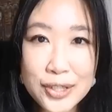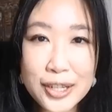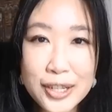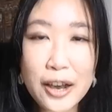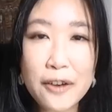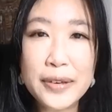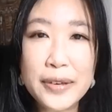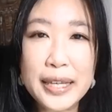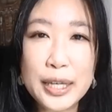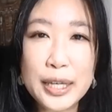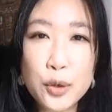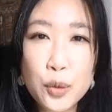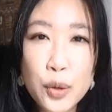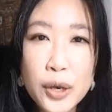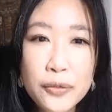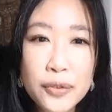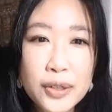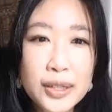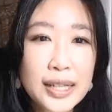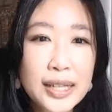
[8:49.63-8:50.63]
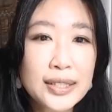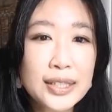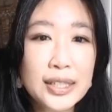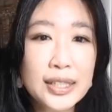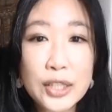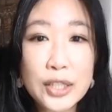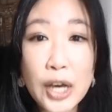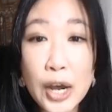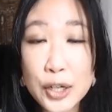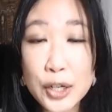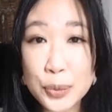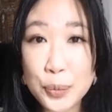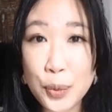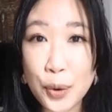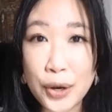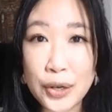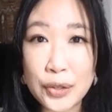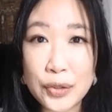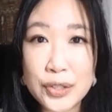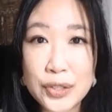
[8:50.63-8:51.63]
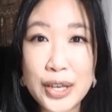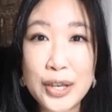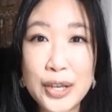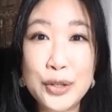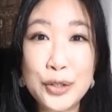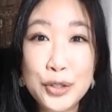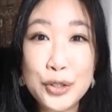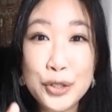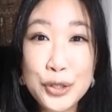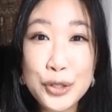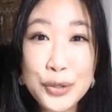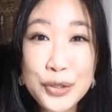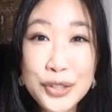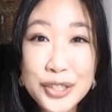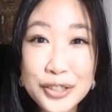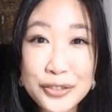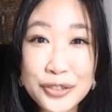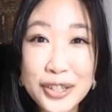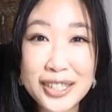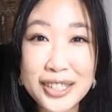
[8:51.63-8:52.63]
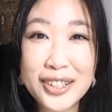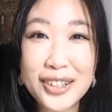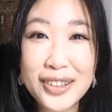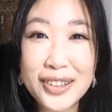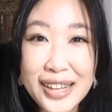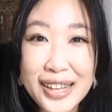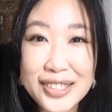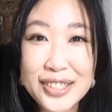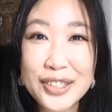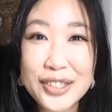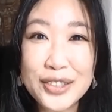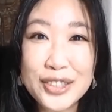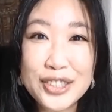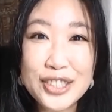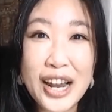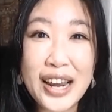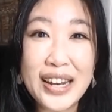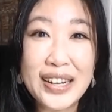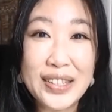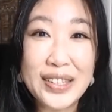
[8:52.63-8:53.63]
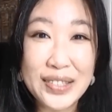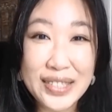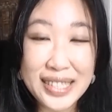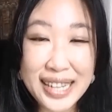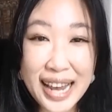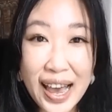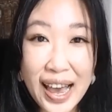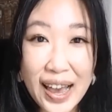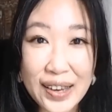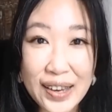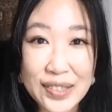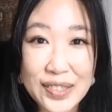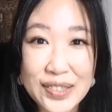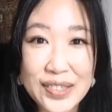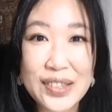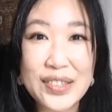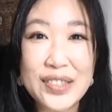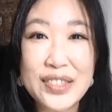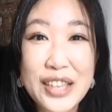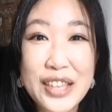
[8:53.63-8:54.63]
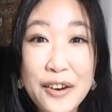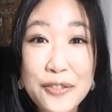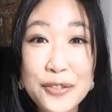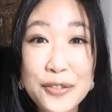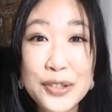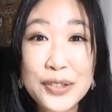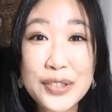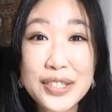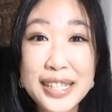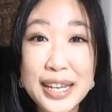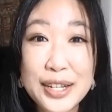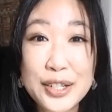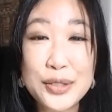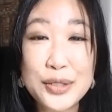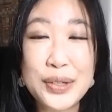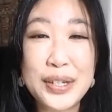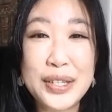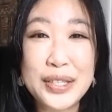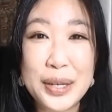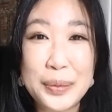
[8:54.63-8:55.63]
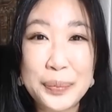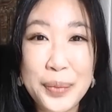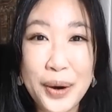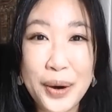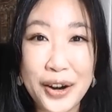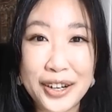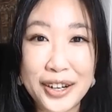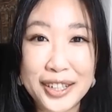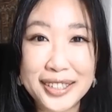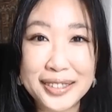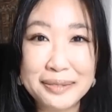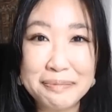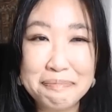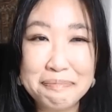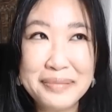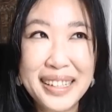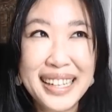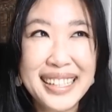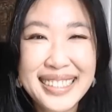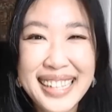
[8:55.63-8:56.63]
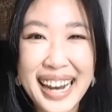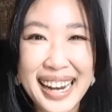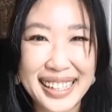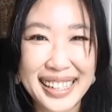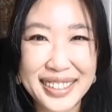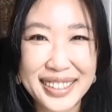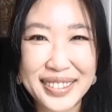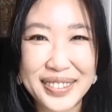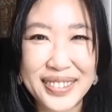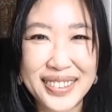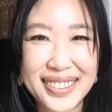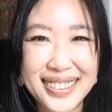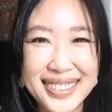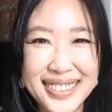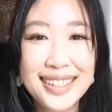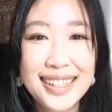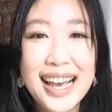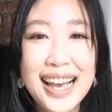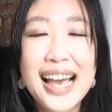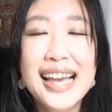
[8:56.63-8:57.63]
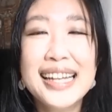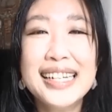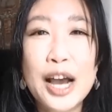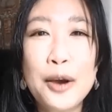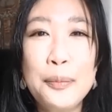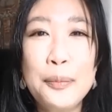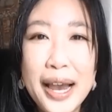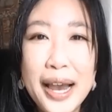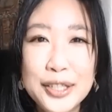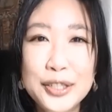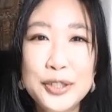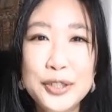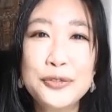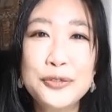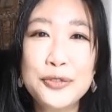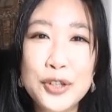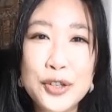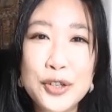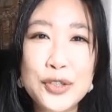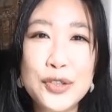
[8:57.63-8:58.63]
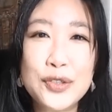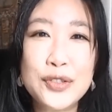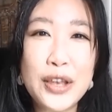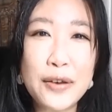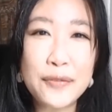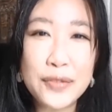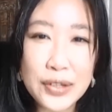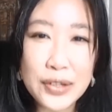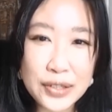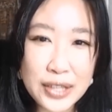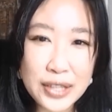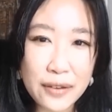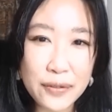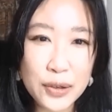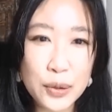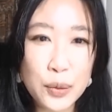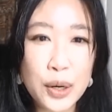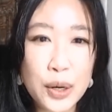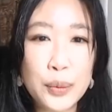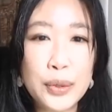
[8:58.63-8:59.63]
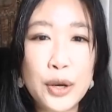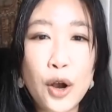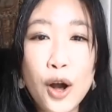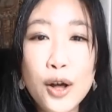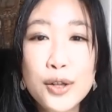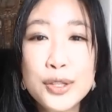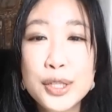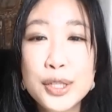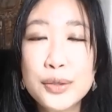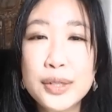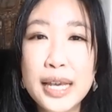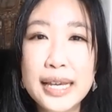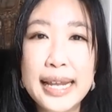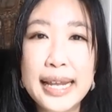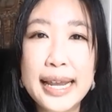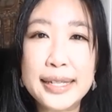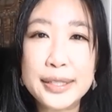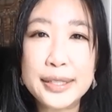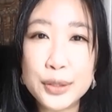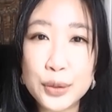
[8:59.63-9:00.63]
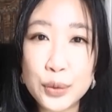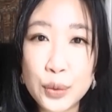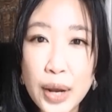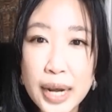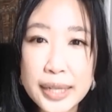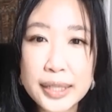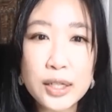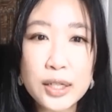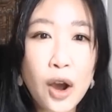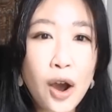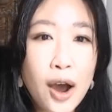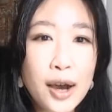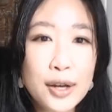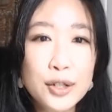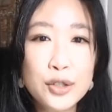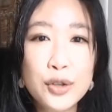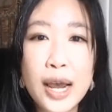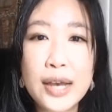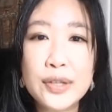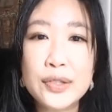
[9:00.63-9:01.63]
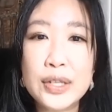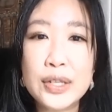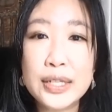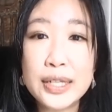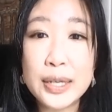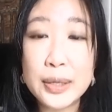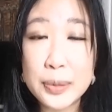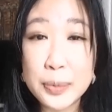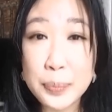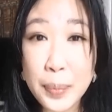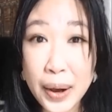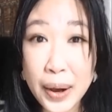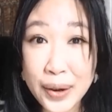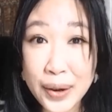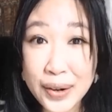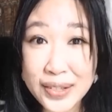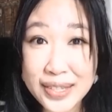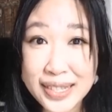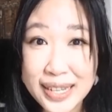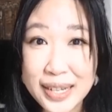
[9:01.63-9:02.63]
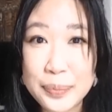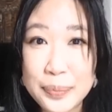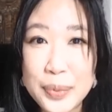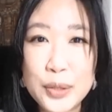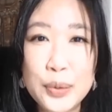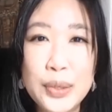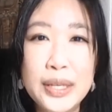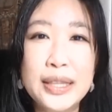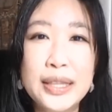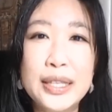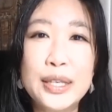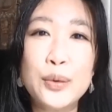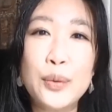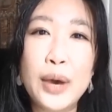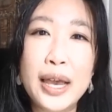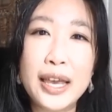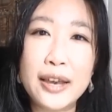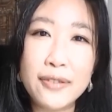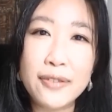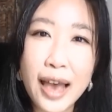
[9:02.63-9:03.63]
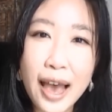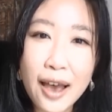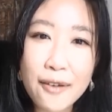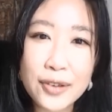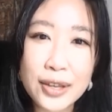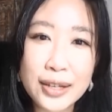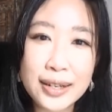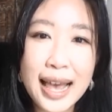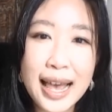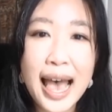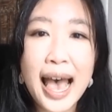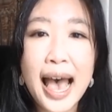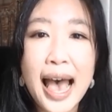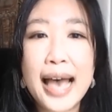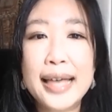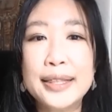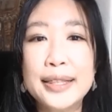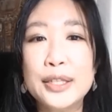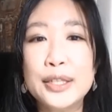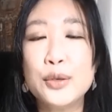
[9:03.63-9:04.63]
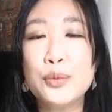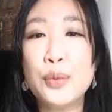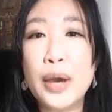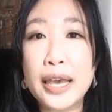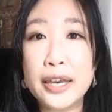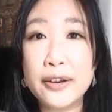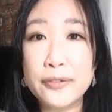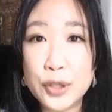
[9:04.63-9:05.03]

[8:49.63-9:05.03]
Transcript: of equivalent touch points in two different classical Chinese texts several centuries apart is kind of cool. Now back to verse 77, where we also get a direct contrasting comparison between the way of heaven and the way of